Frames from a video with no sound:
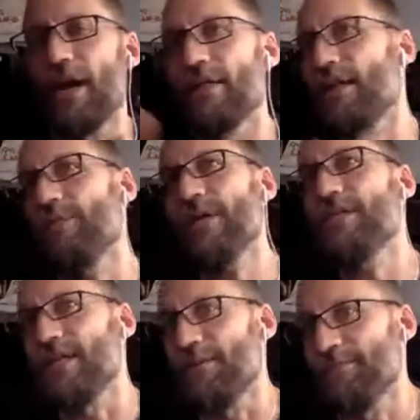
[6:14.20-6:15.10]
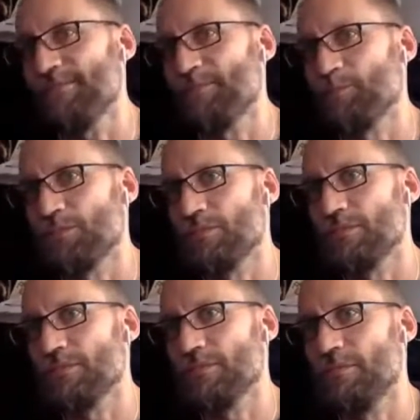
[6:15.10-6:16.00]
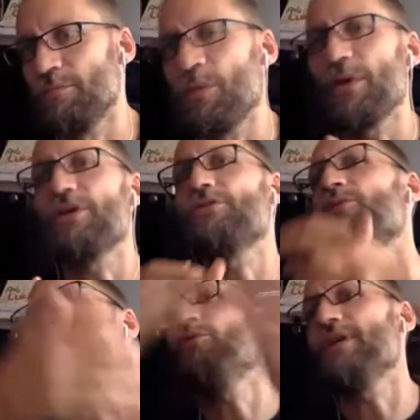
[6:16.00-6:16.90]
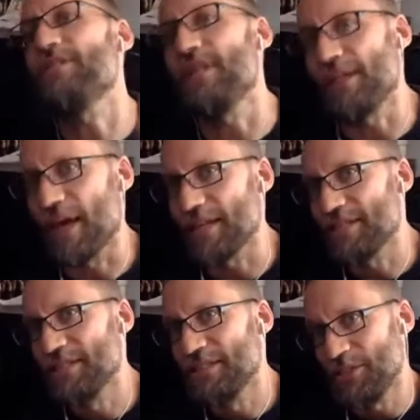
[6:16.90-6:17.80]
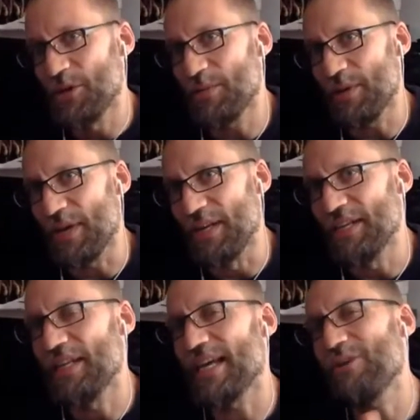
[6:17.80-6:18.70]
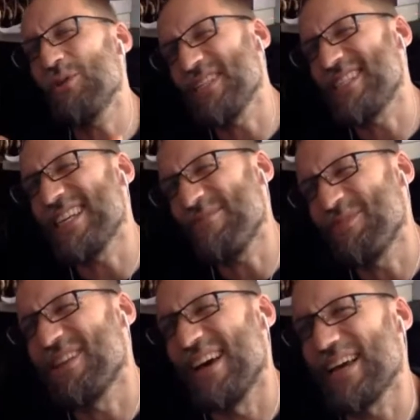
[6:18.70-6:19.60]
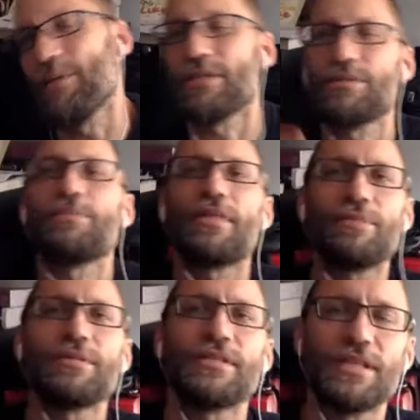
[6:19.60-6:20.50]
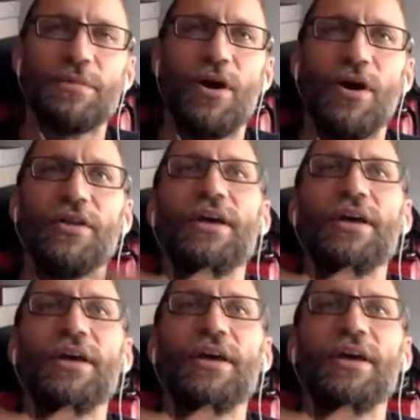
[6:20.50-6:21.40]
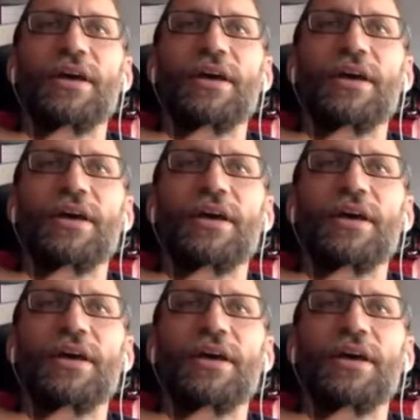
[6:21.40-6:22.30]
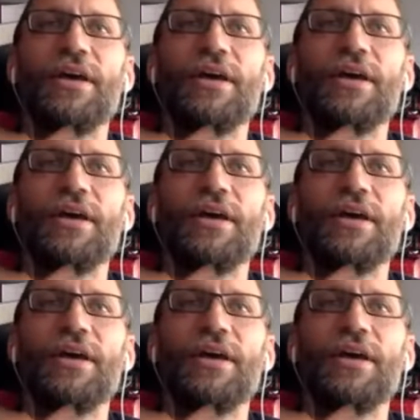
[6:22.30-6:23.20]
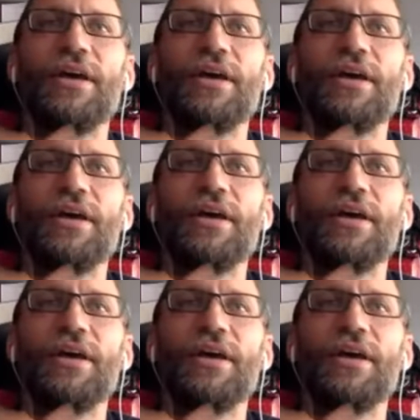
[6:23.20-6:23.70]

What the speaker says: message there, that'll be easy. But we always think that. Do you know what I mean? Like it always seems like, I mean, there's some things that seem hard. So it's kind of, if it was me, right,